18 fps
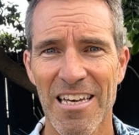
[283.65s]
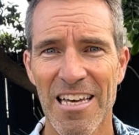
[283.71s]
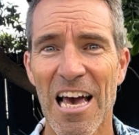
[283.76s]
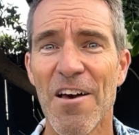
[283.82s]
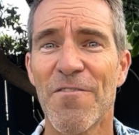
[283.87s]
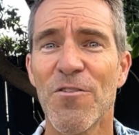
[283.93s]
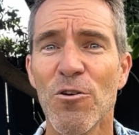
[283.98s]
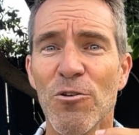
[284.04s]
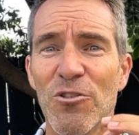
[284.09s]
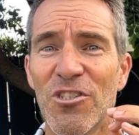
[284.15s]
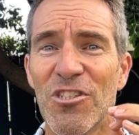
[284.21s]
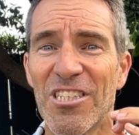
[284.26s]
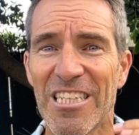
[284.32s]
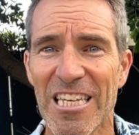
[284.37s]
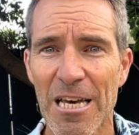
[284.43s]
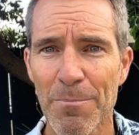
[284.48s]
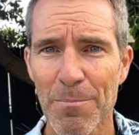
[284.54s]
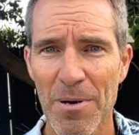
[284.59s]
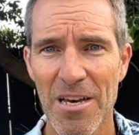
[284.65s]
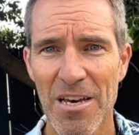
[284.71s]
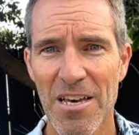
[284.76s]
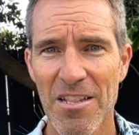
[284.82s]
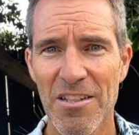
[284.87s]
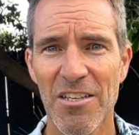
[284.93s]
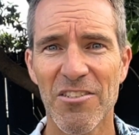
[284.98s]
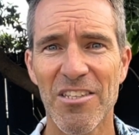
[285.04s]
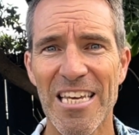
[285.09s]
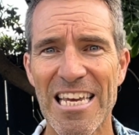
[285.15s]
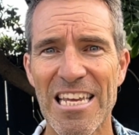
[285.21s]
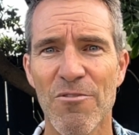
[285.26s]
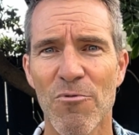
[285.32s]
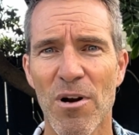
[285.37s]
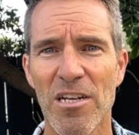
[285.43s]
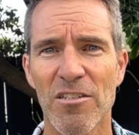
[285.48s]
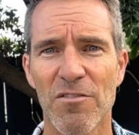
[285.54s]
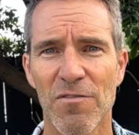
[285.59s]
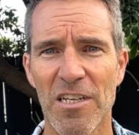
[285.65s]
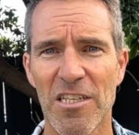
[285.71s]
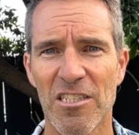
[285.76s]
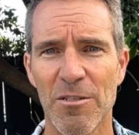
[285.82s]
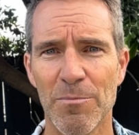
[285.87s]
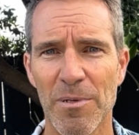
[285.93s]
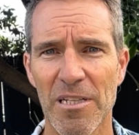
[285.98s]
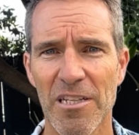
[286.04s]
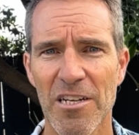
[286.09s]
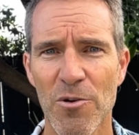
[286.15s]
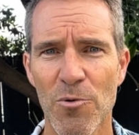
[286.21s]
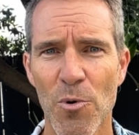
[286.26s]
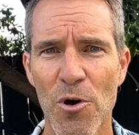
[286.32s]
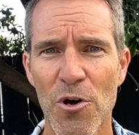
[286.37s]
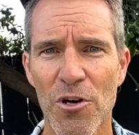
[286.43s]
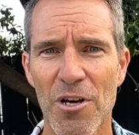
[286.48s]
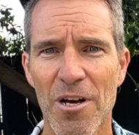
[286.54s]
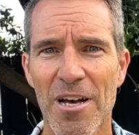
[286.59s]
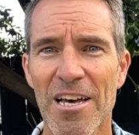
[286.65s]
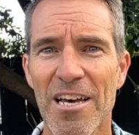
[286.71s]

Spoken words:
If you skip this end range flexibility work,